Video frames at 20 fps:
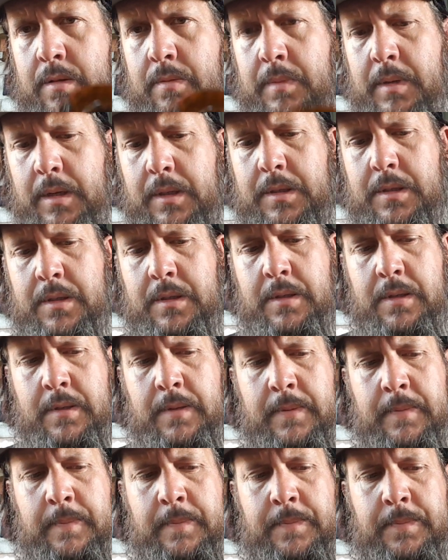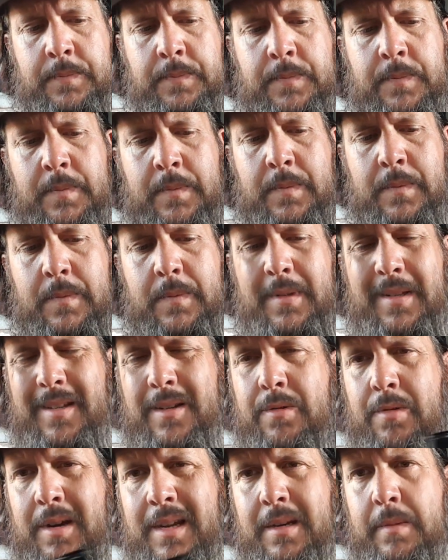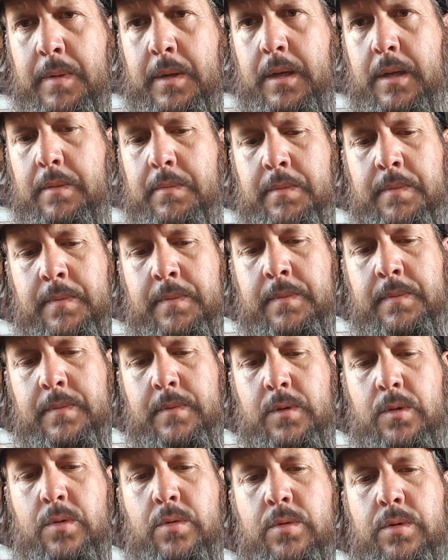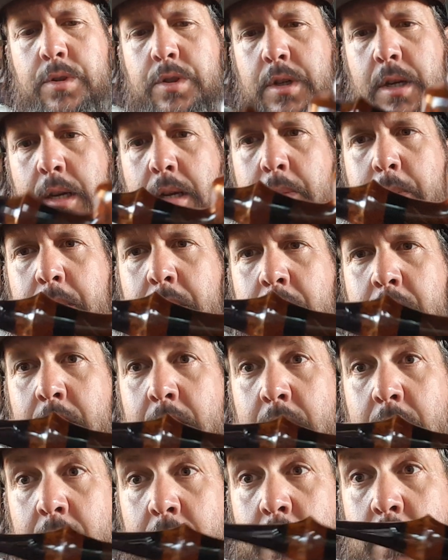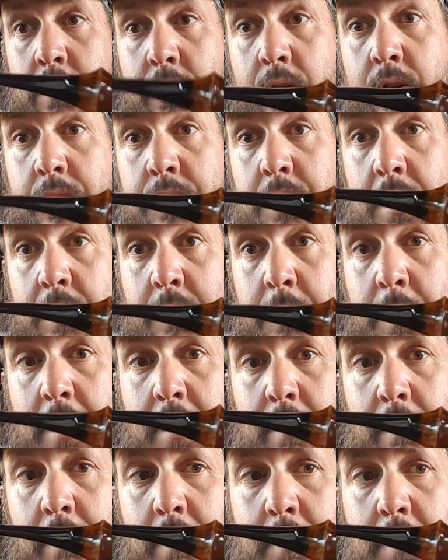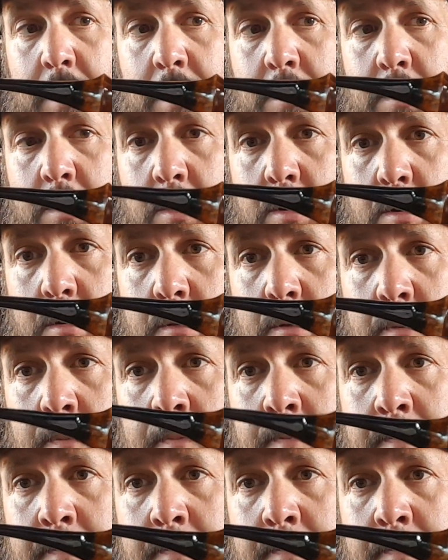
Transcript: the mix. A great pipe. Cool shape. It's a good sized pipe. I mean, that's long.